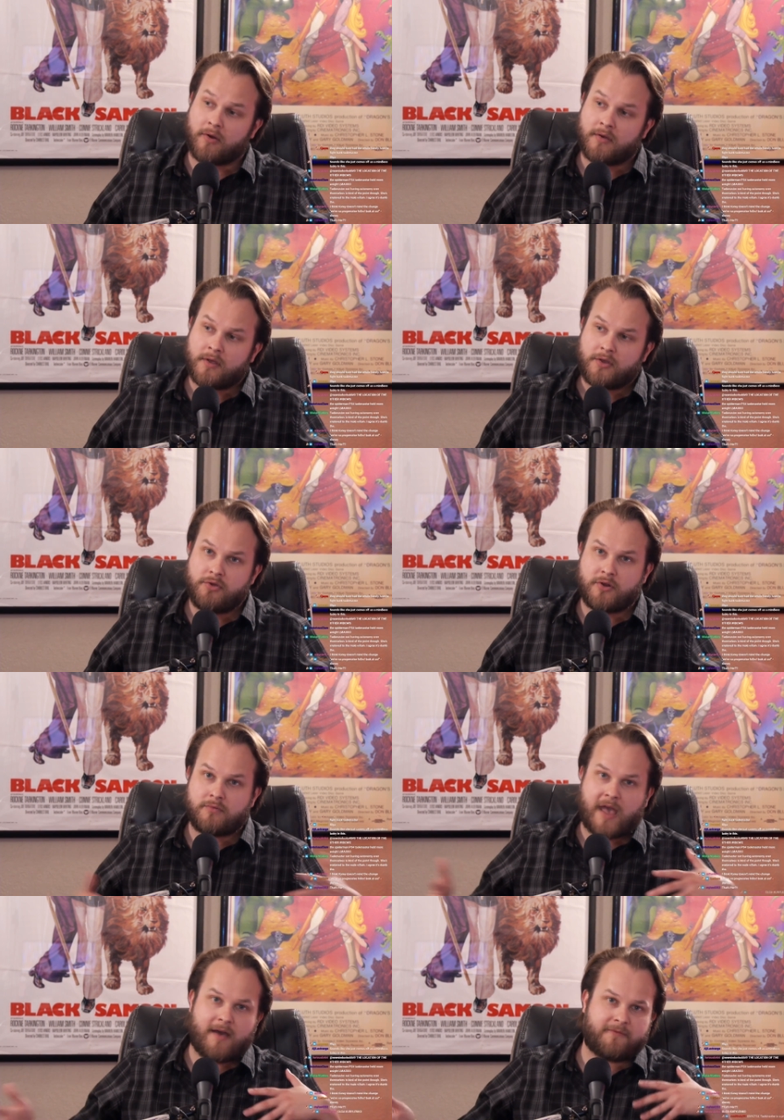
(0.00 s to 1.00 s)
Mm-hmm. You
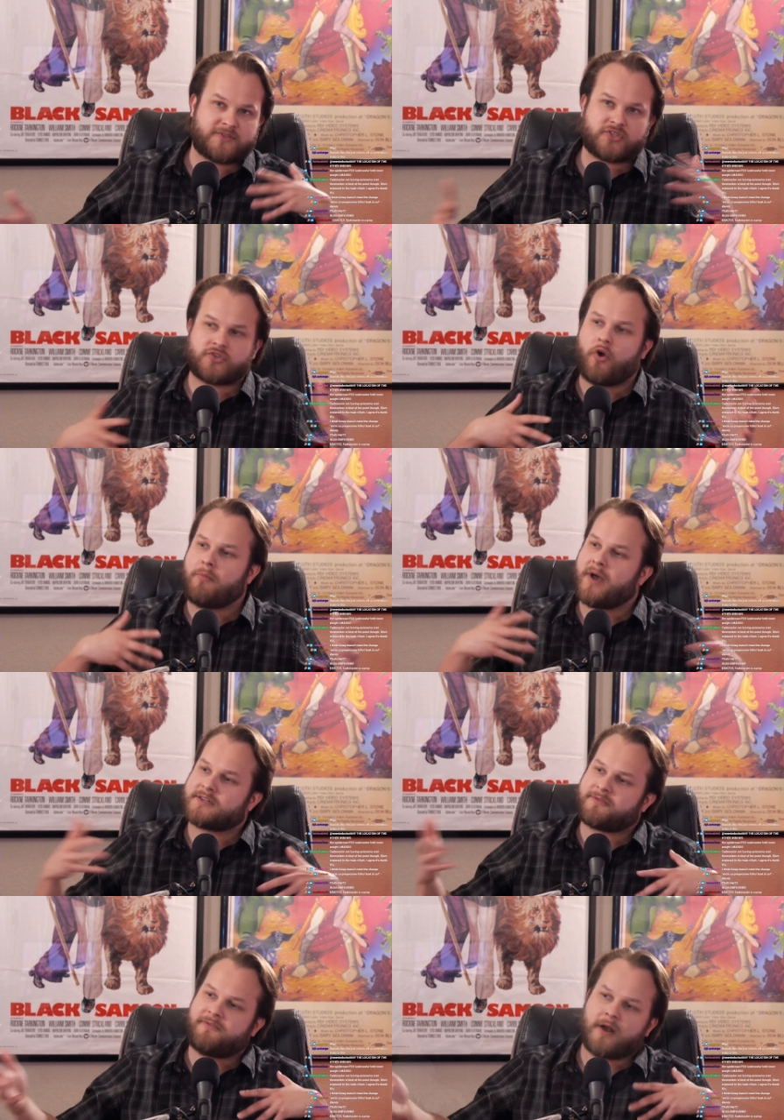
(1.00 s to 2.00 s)
can have so
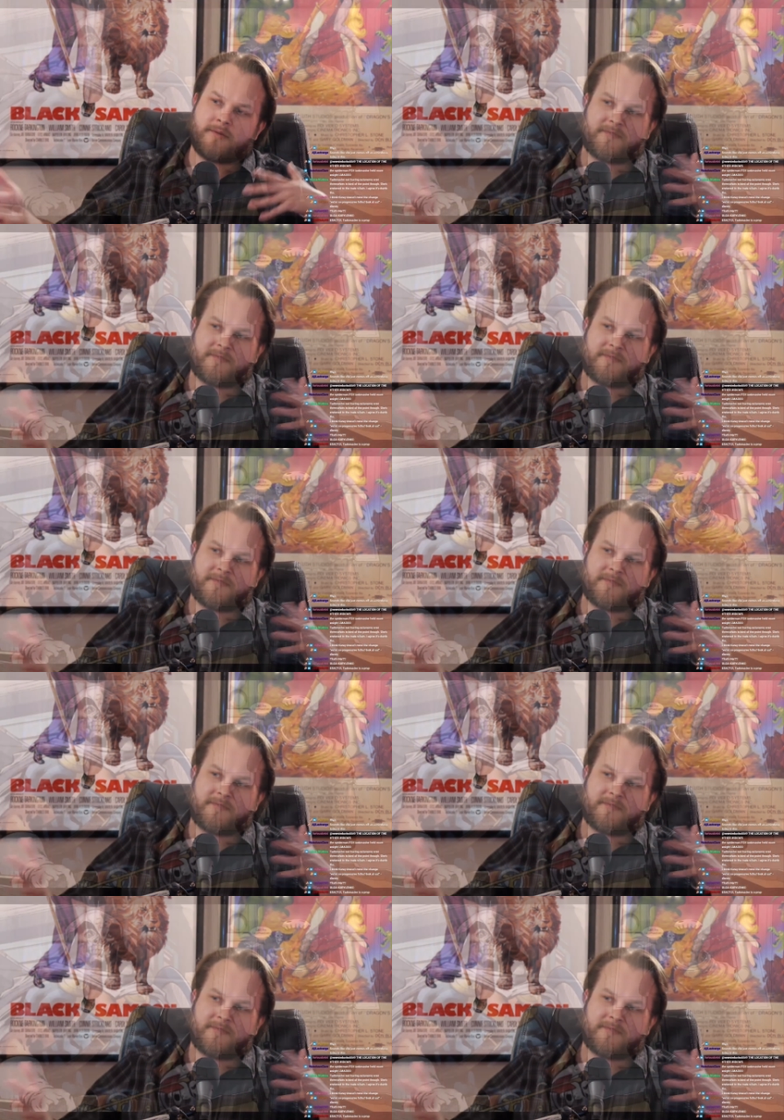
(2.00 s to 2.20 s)
much fun